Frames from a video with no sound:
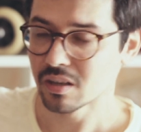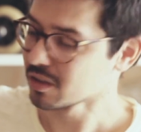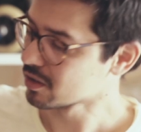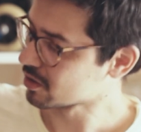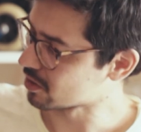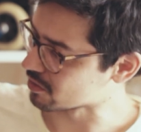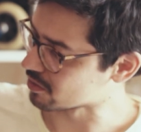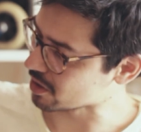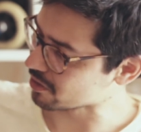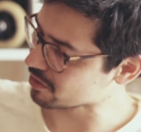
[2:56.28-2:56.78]

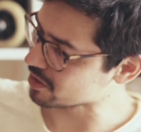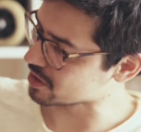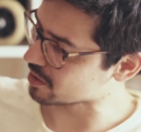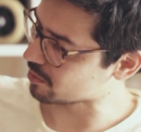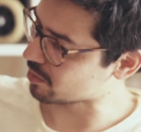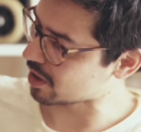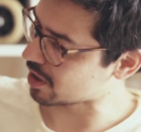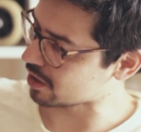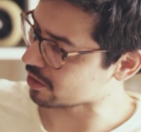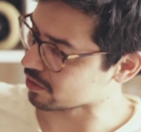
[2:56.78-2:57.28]
So there is
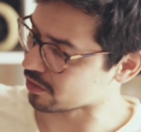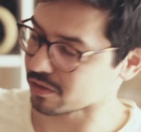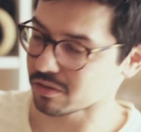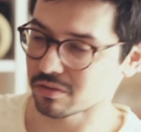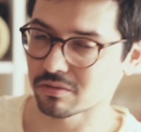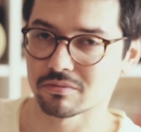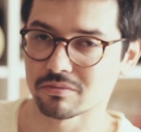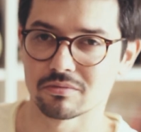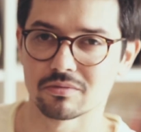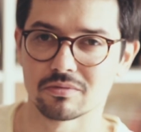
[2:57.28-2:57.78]
about
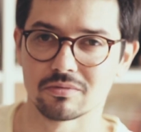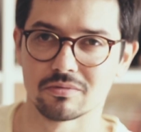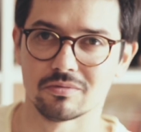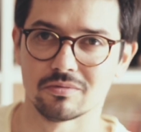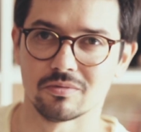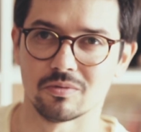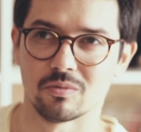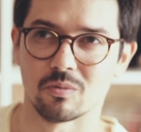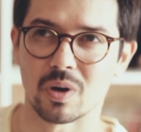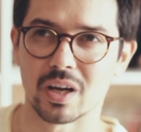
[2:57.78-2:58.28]

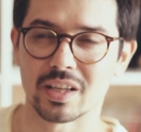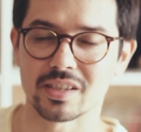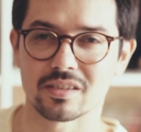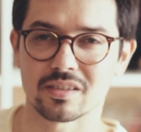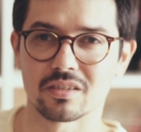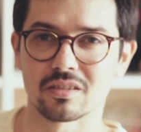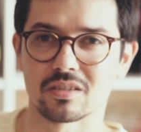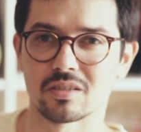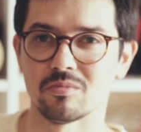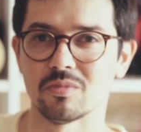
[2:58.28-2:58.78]
1
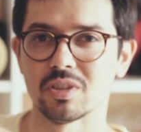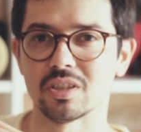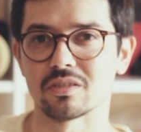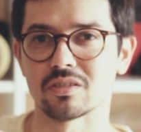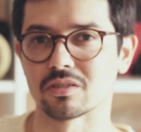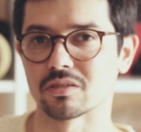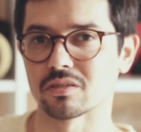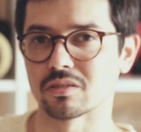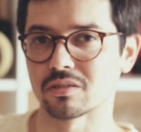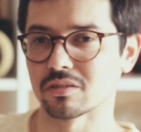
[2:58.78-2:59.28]

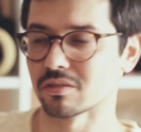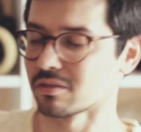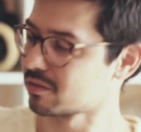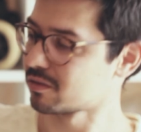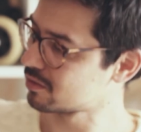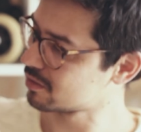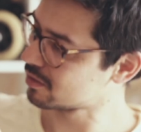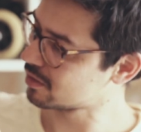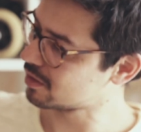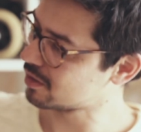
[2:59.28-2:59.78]
centimeter
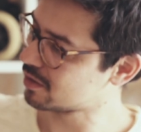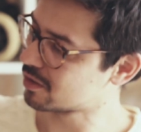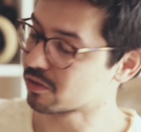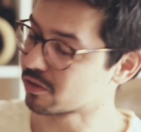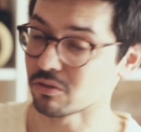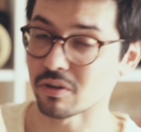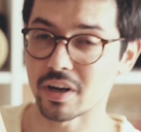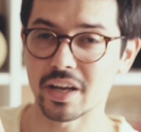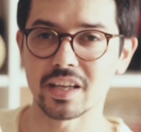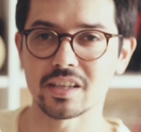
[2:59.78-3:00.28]

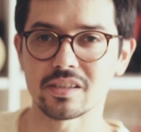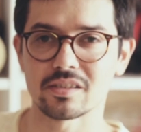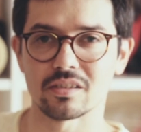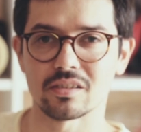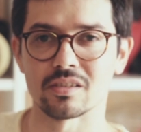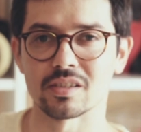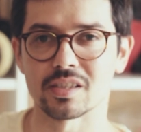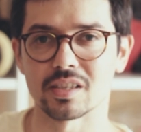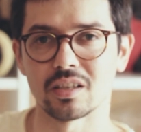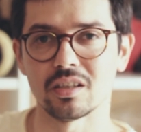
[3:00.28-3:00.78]
raise
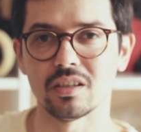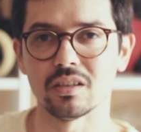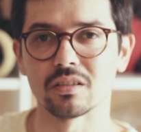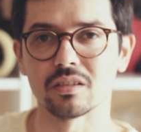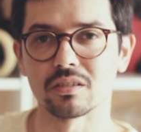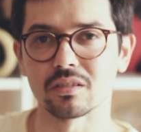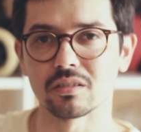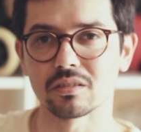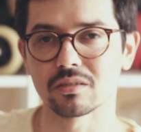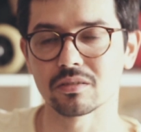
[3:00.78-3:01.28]
in the
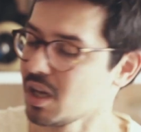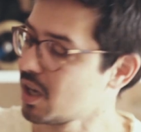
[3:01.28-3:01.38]
heel.